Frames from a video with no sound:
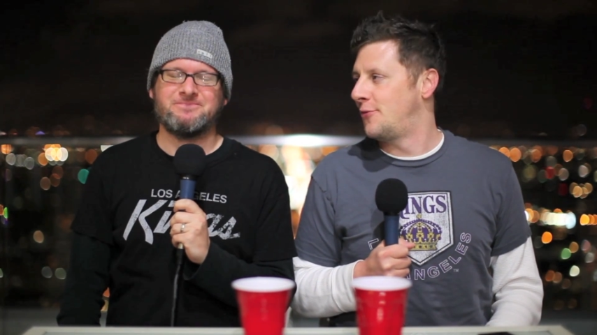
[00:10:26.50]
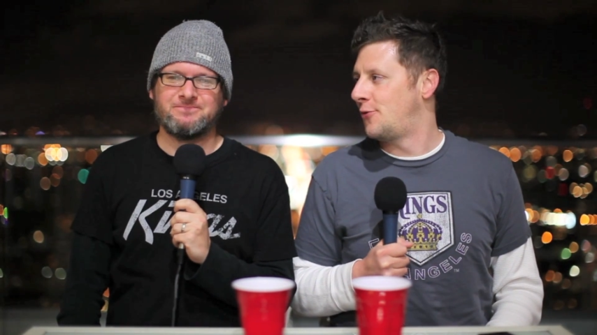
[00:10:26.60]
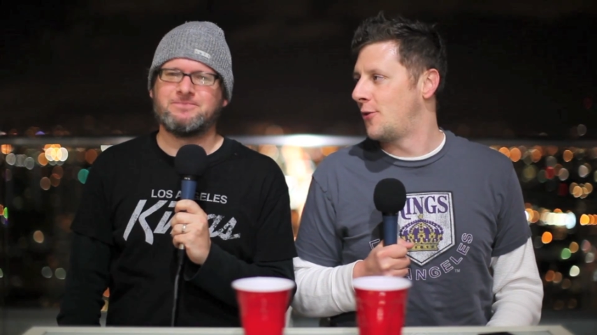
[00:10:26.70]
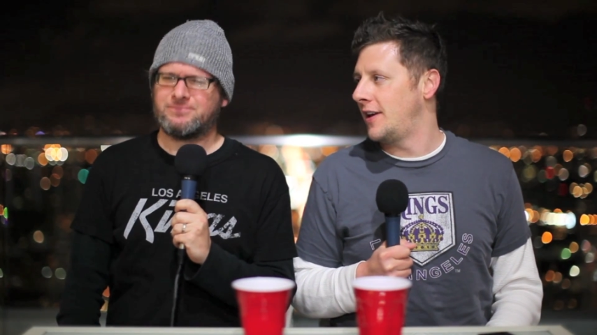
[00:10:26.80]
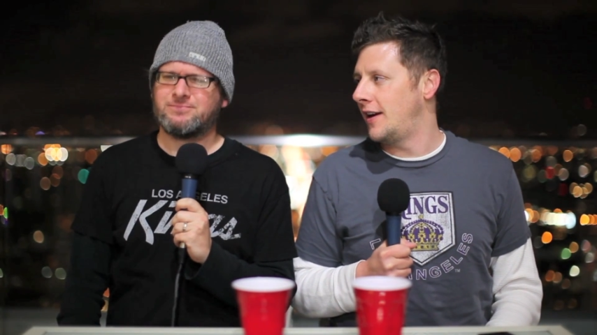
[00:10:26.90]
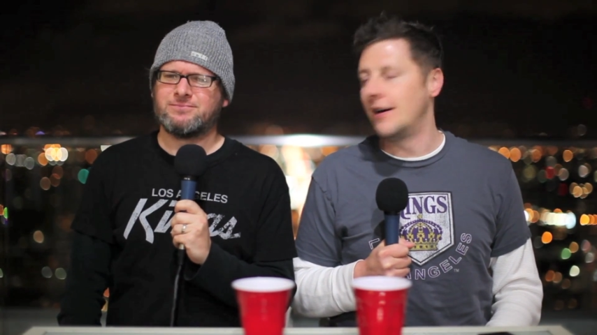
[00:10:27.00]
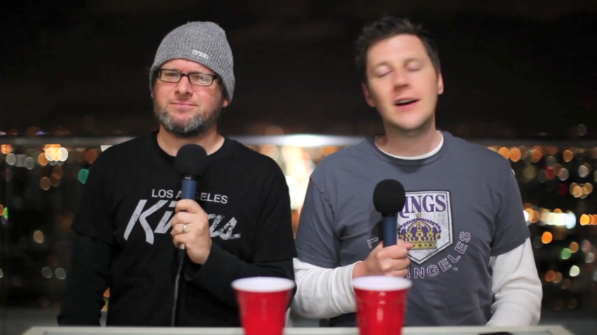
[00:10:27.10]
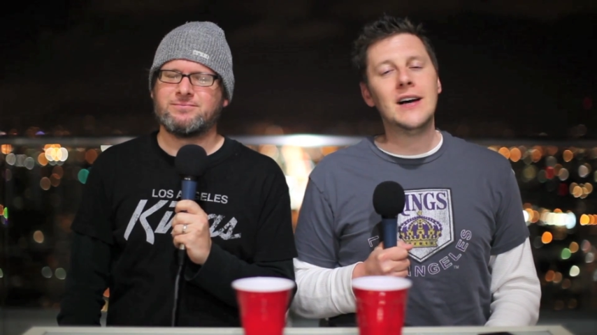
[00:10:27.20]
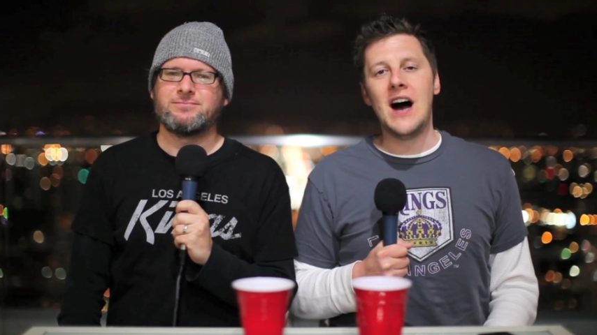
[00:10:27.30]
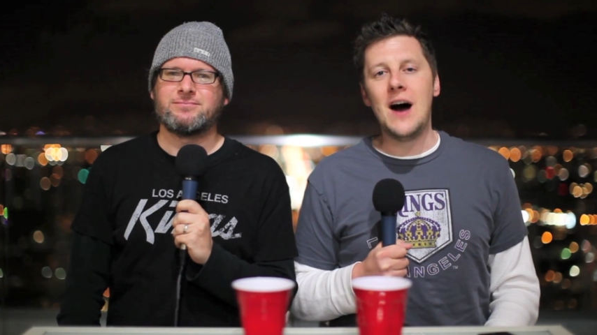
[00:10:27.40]
Speaker 1: for you
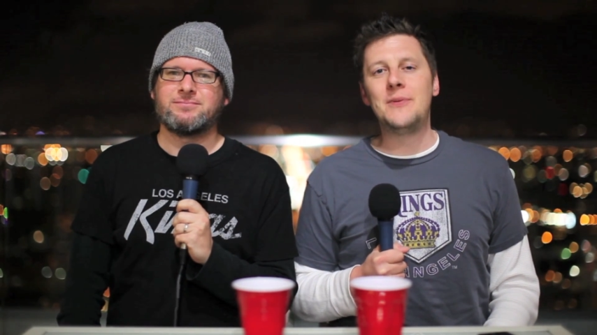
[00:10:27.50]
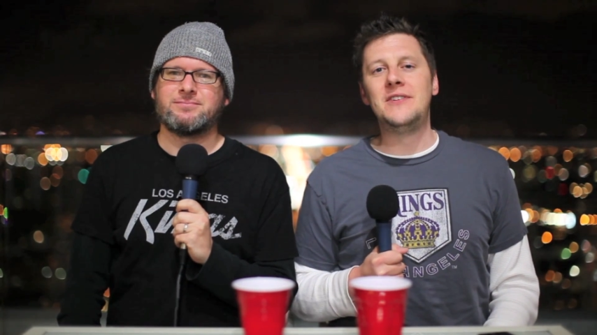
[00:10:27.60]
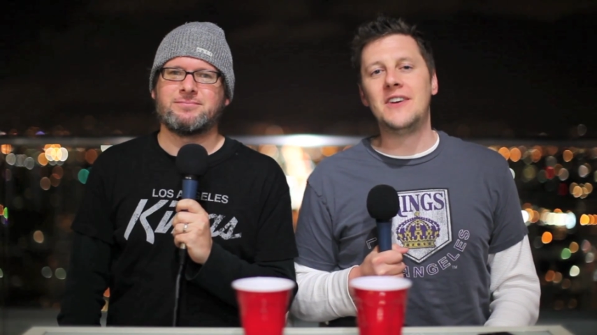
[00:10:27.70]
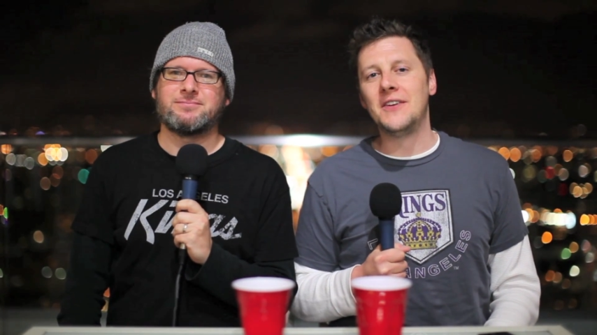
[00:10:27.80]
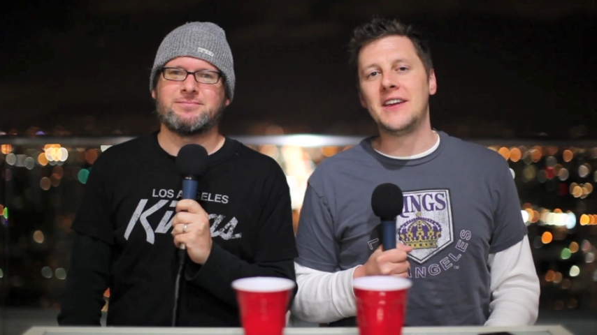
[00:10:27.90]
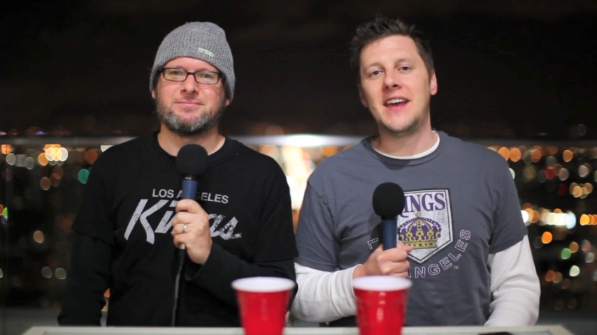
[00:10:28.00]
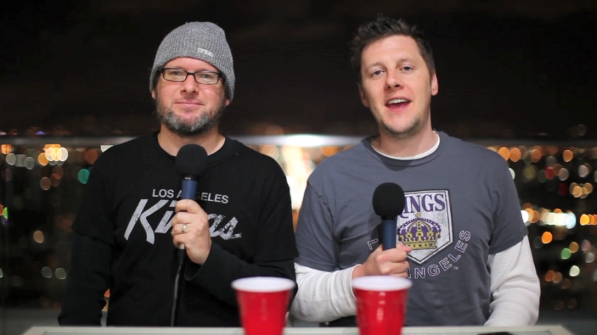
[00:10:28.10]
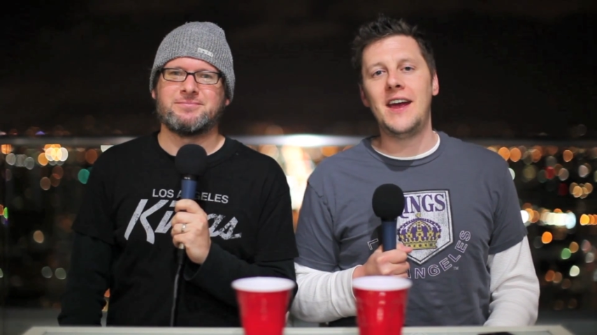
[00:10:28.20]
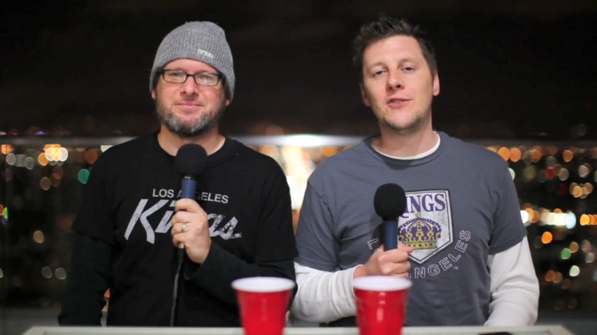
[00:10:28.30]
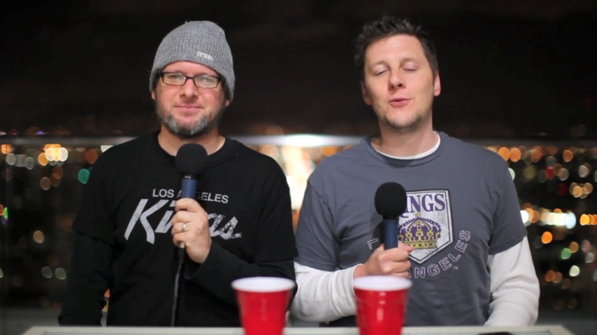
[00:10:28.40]
up until the
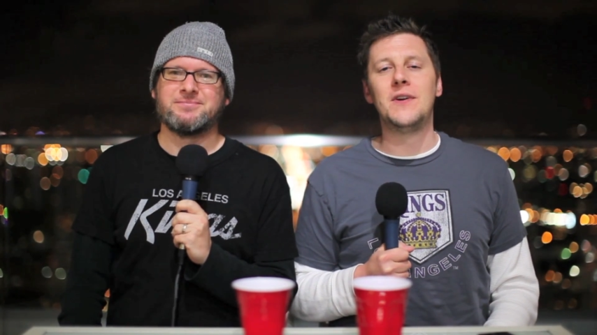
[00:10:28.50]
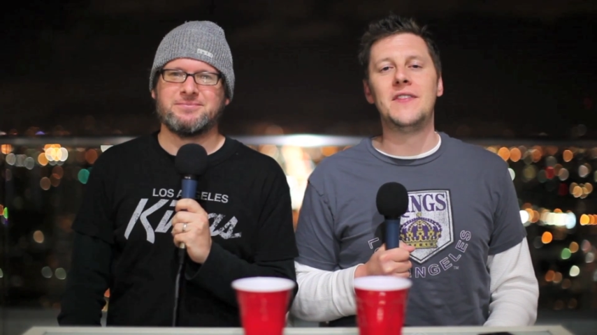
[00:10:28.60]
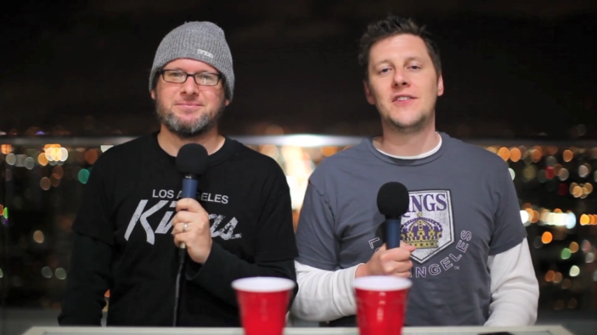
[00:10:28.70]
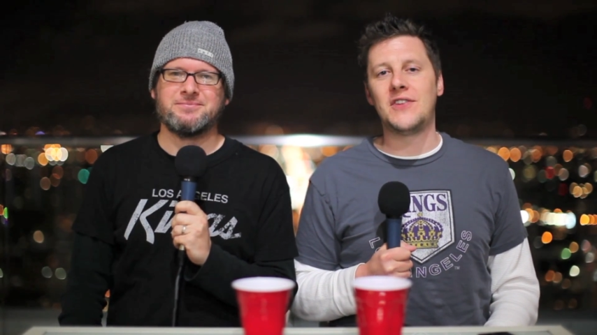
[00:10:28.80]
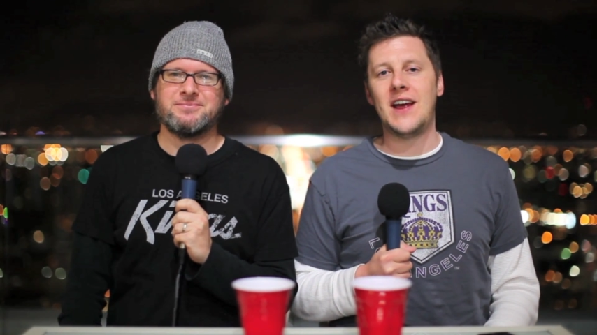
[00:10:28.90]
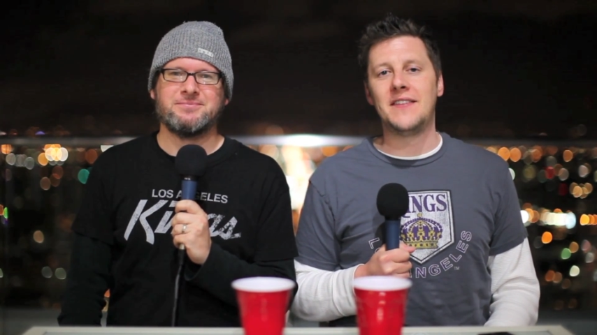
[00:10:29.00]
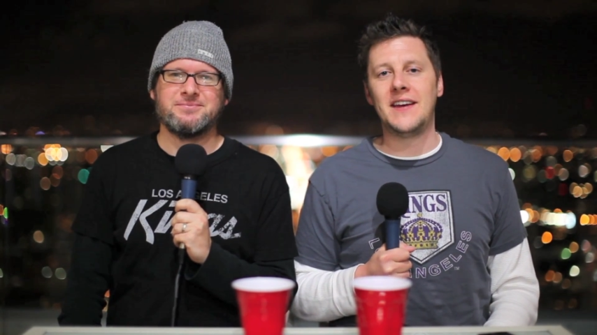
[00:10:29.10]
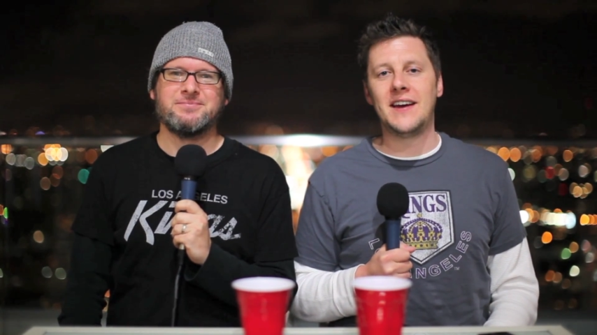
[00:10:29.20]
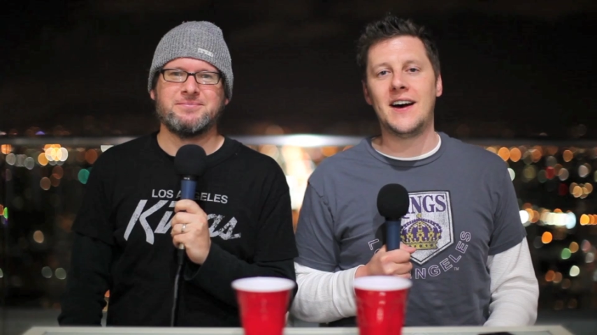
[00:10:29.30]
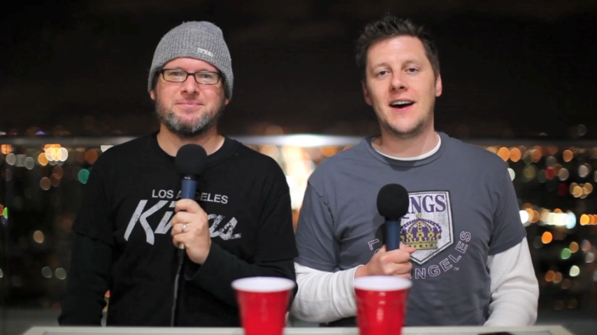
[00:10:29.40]
Kings win the Stanley
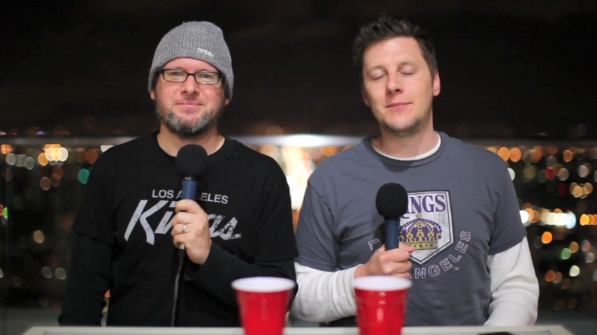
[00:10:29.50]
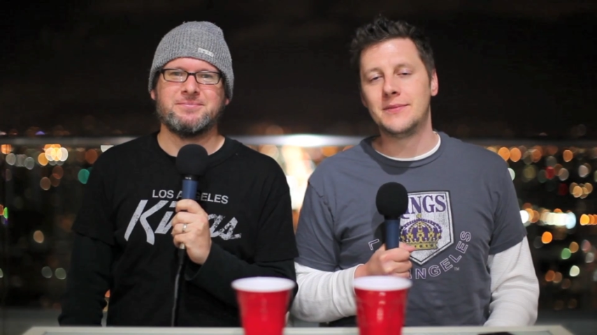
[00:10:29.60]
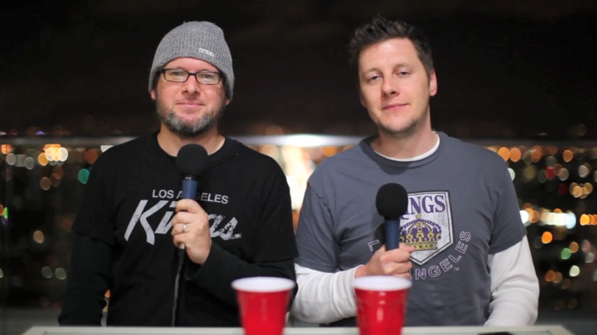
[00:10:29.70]
Cup.